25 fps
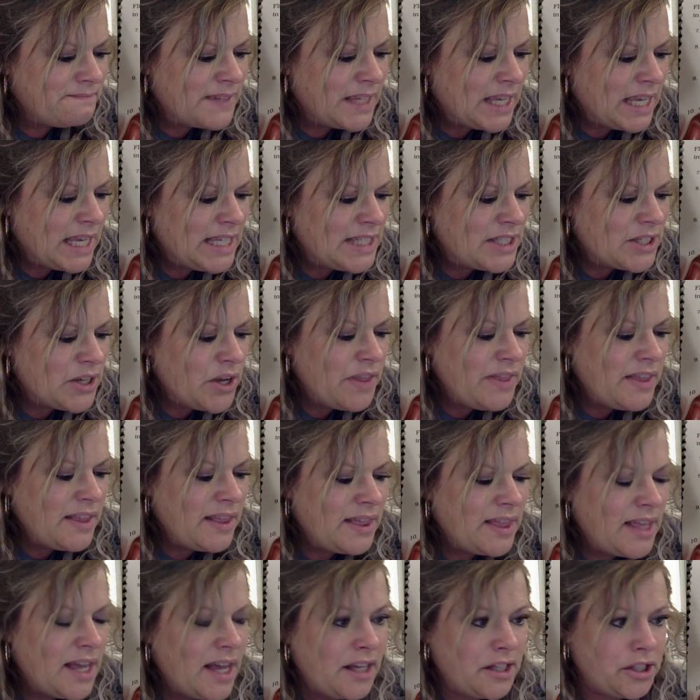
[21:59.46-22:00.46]
It's on the
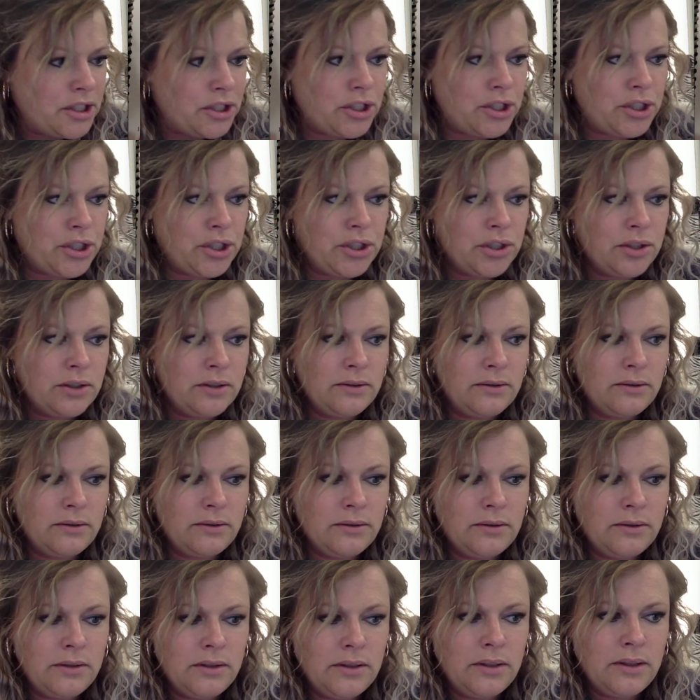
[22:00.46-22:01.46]
lunch.
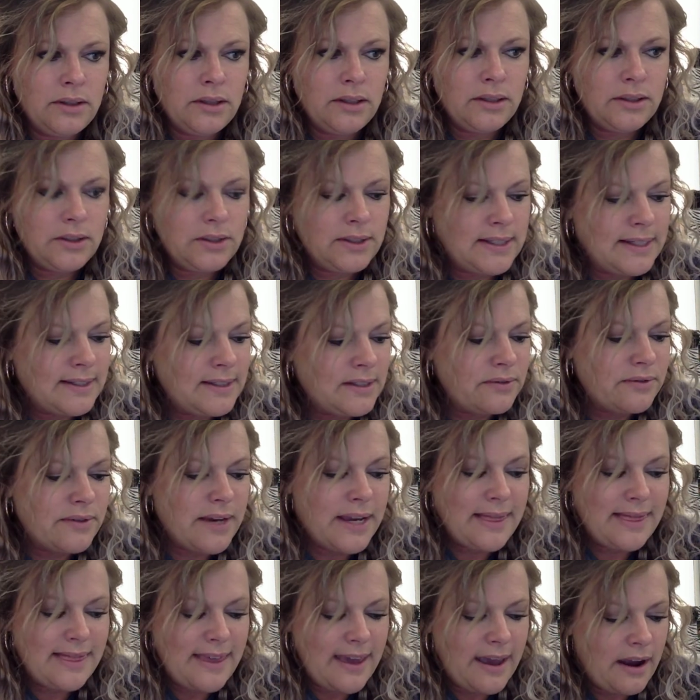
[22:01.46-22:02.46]
It says it
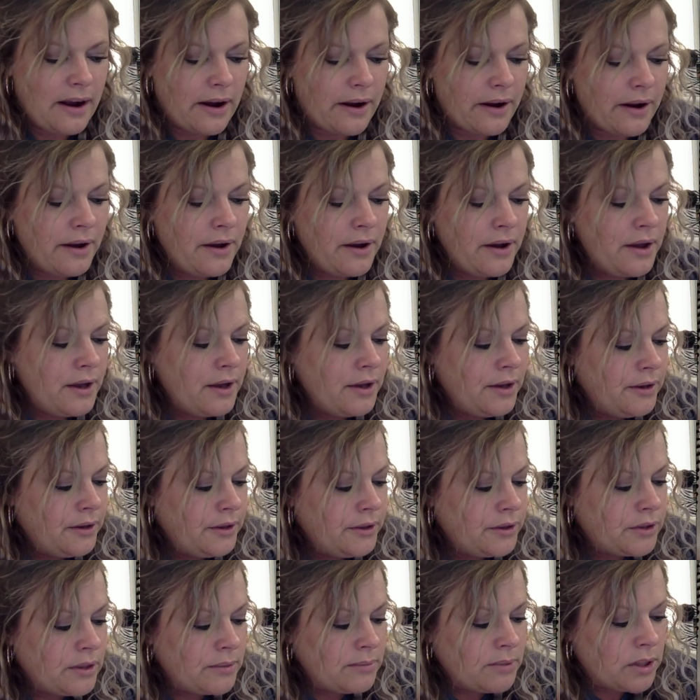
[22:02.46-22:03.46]
right there.
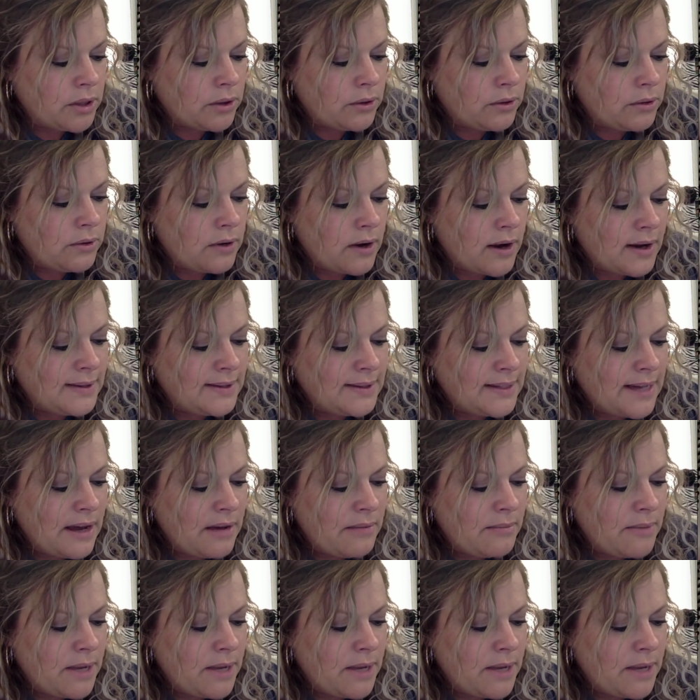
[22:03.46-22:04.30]
So I'm going to cross out my